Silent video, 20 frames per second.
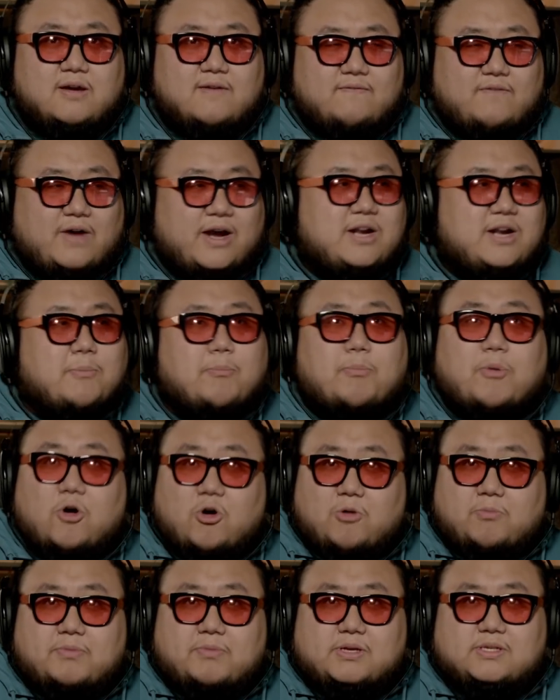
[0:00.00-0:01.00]
Find a
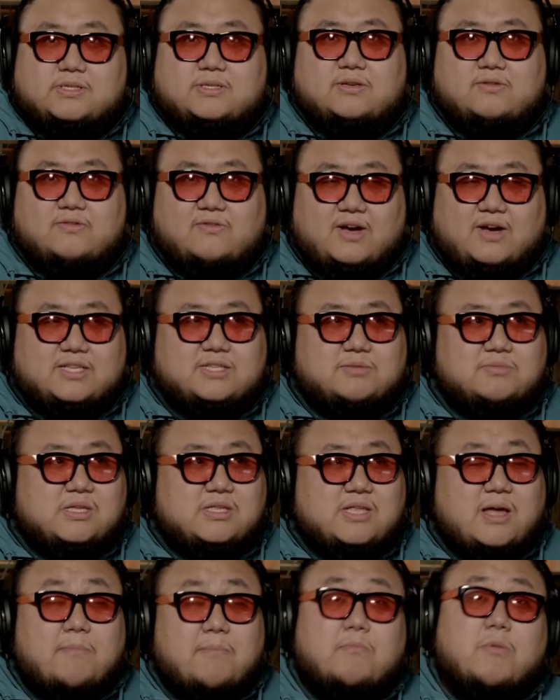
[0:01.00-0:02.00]
purpose. Find
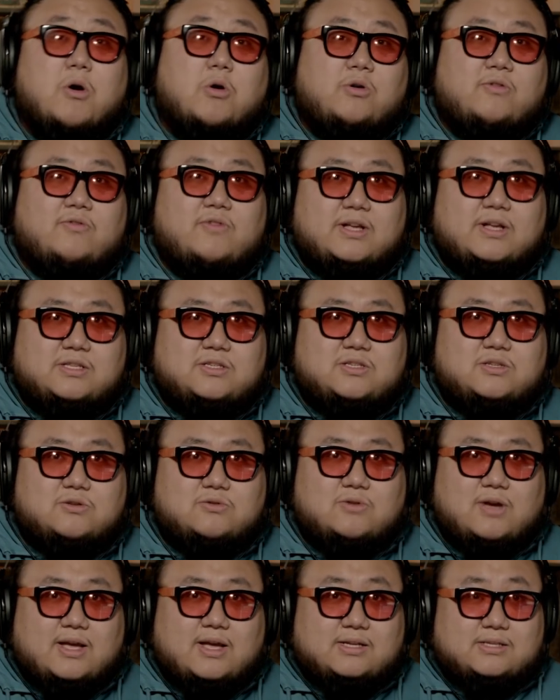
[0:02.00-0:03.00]
something that motivates
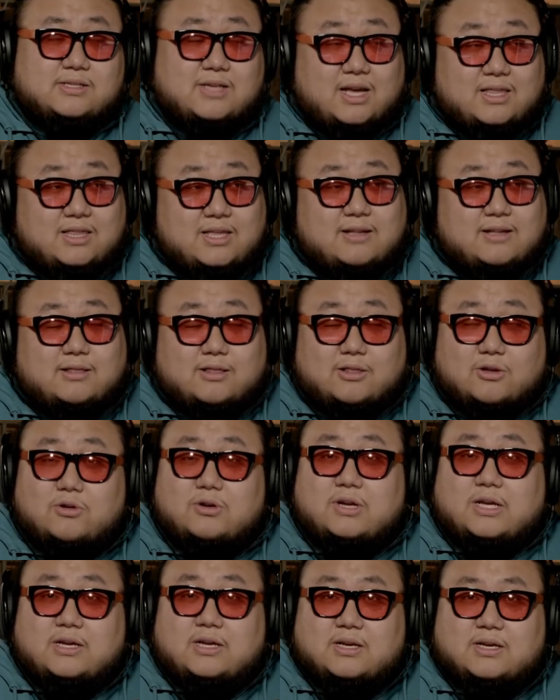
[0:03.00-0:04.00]
you. And I think
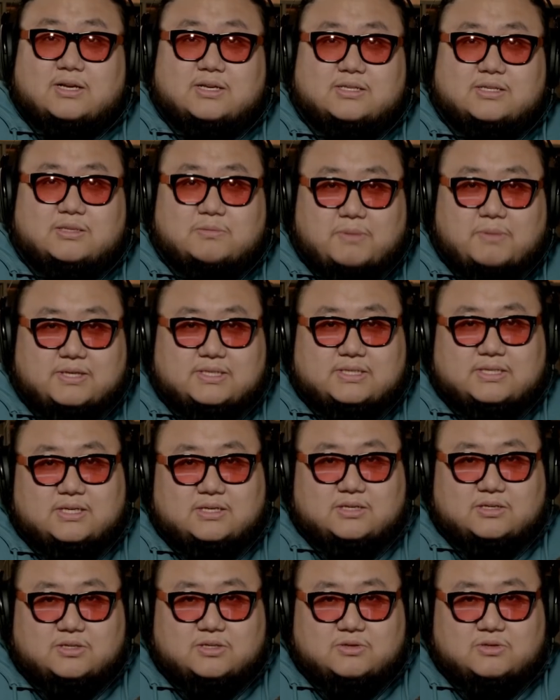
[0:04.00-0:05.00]
learning is the best
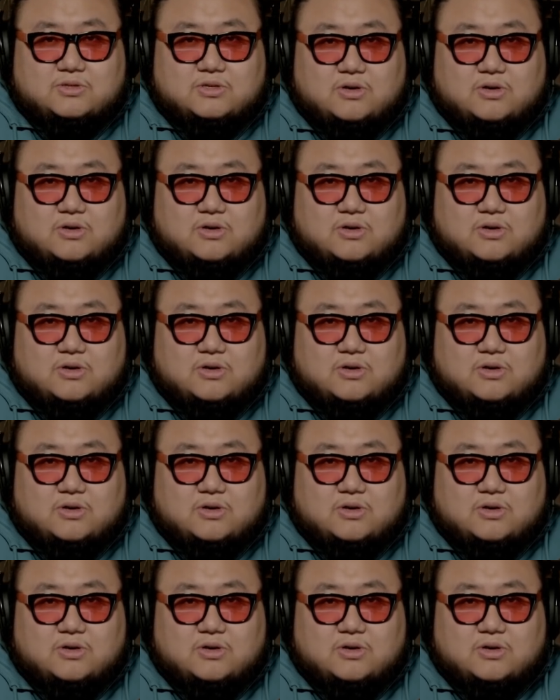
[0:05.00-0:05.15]
thing to do